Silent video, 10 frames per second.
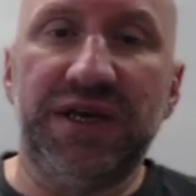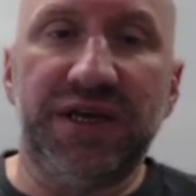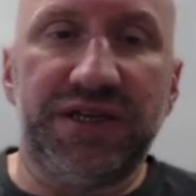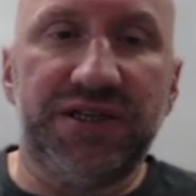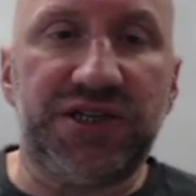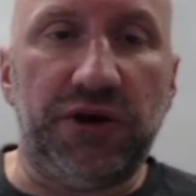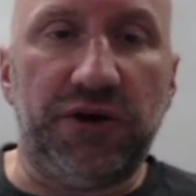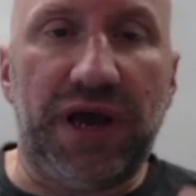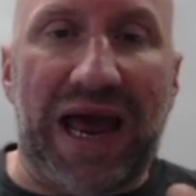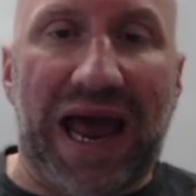So
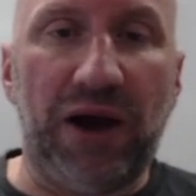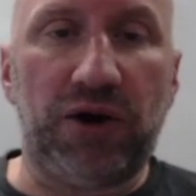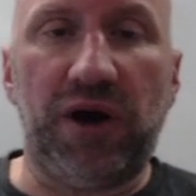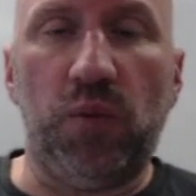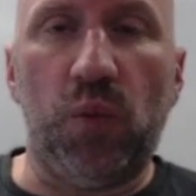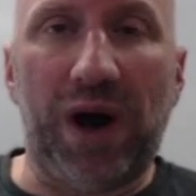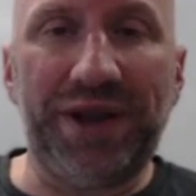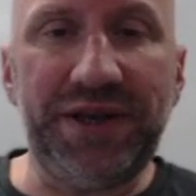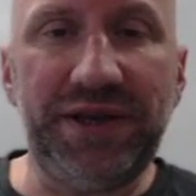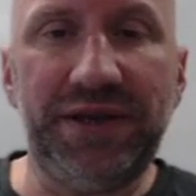outcome
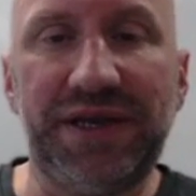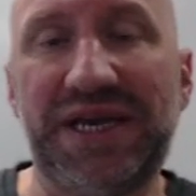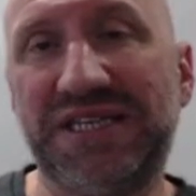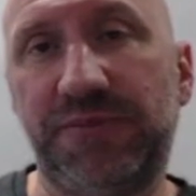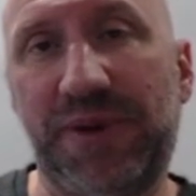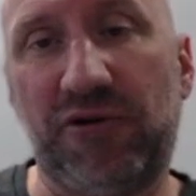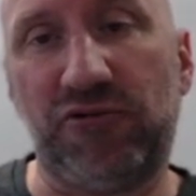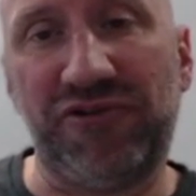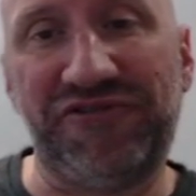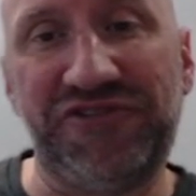1 is about
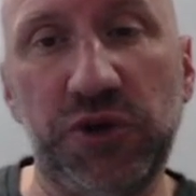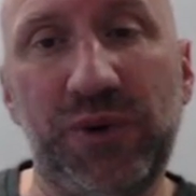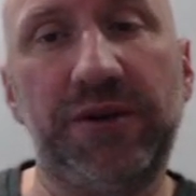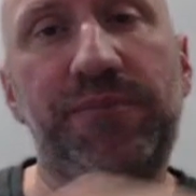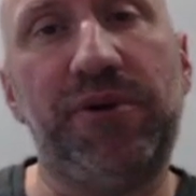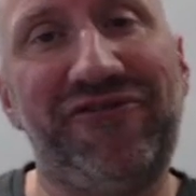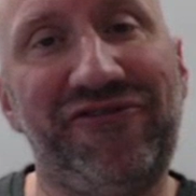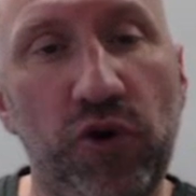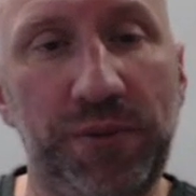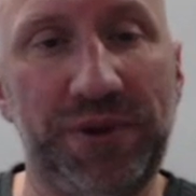reviewing the
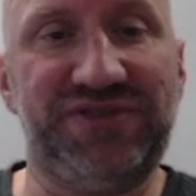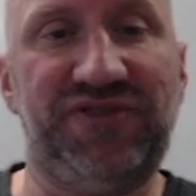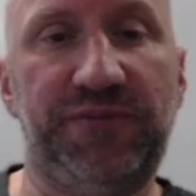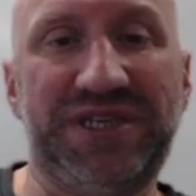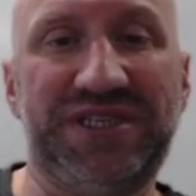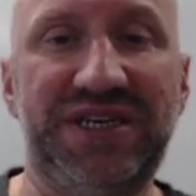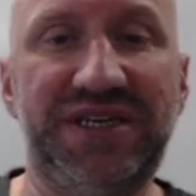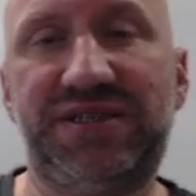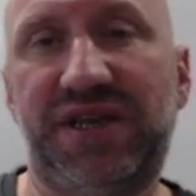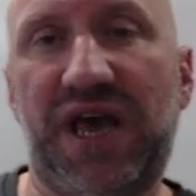performance of a business
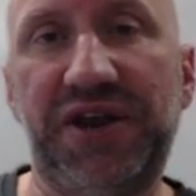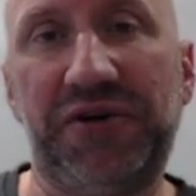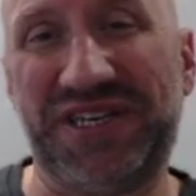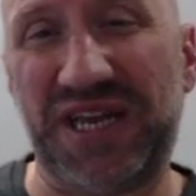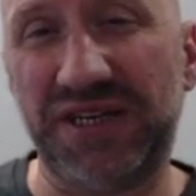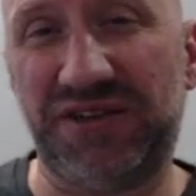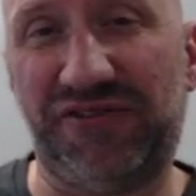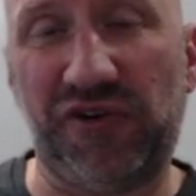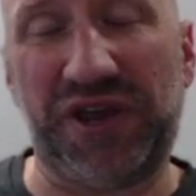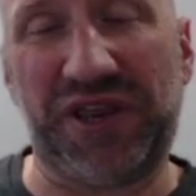and
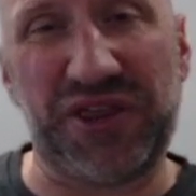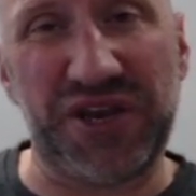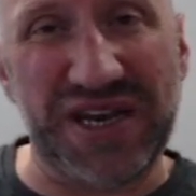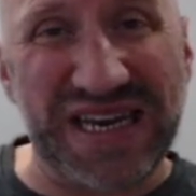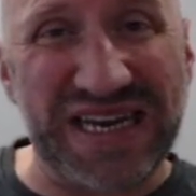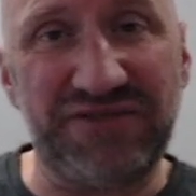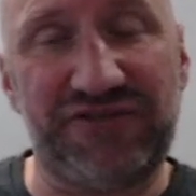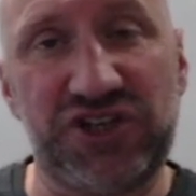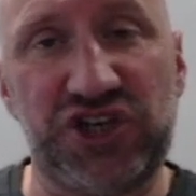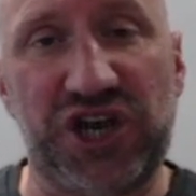identifying the need for
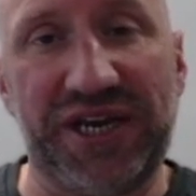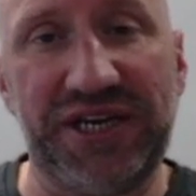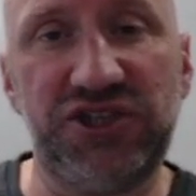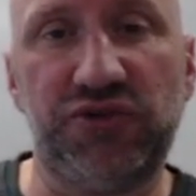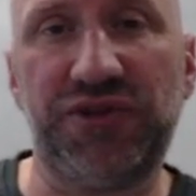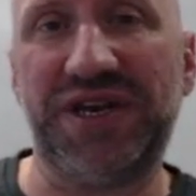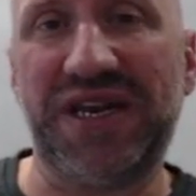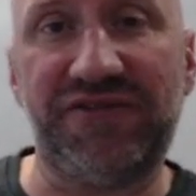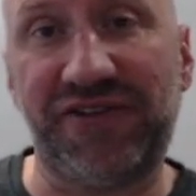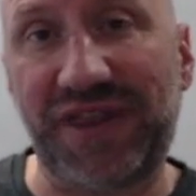change or the need for that